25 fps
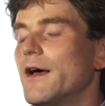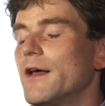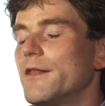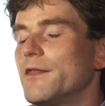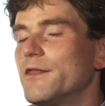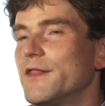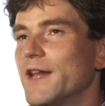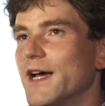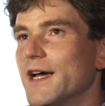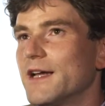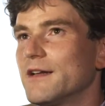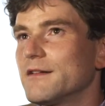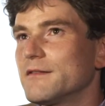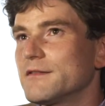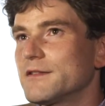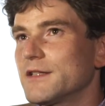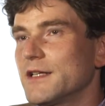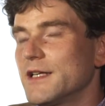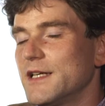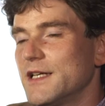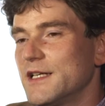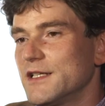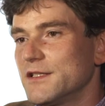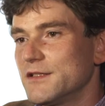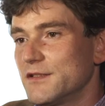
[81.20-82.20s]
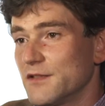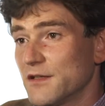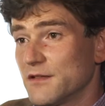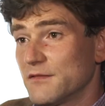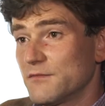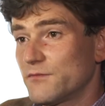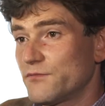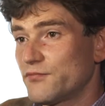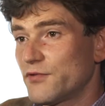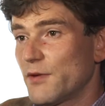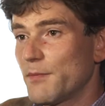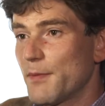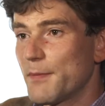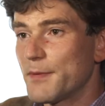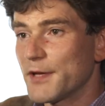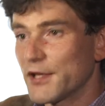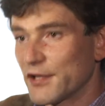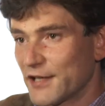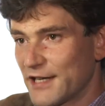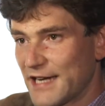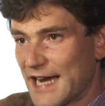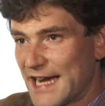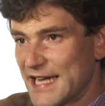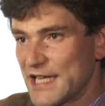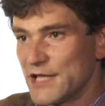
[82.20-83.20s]
That is done probably
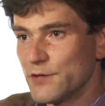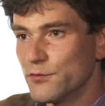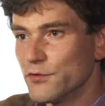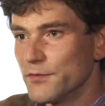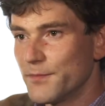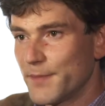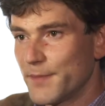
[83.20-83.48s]
on an annual